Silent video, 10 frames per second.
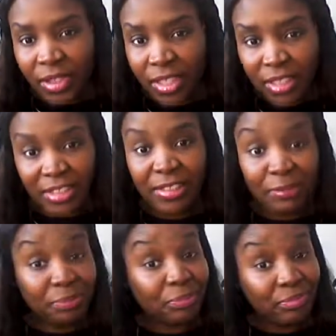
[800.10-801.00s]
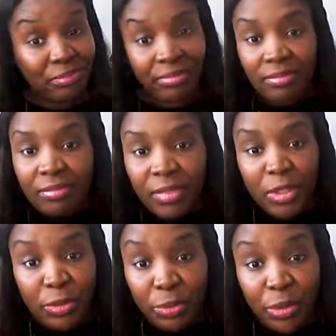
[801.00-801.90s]
because
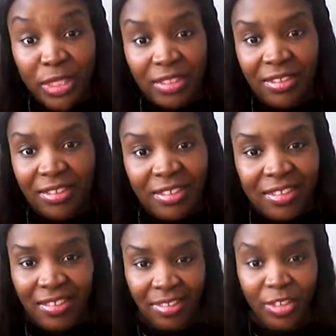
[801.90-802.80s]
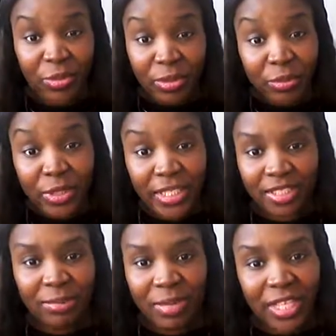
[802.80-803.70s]
you were born
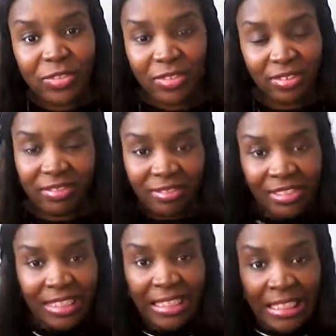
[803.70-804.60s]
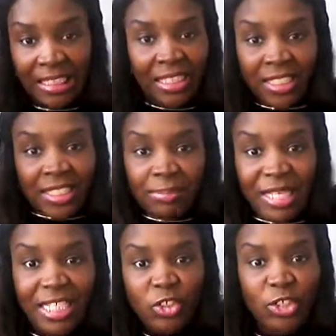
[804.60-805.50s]
to make
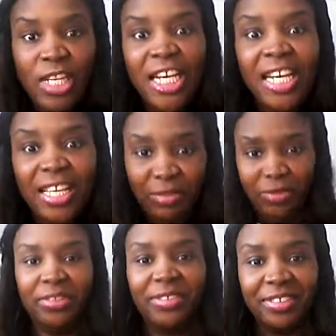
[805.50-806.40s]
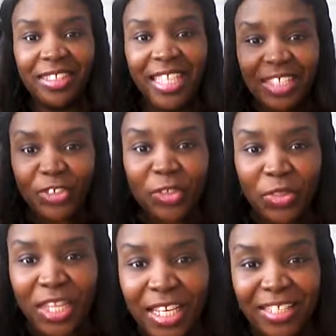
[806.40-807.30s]
it through life. Get through
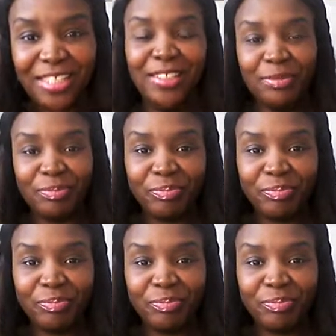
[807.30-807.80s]
things.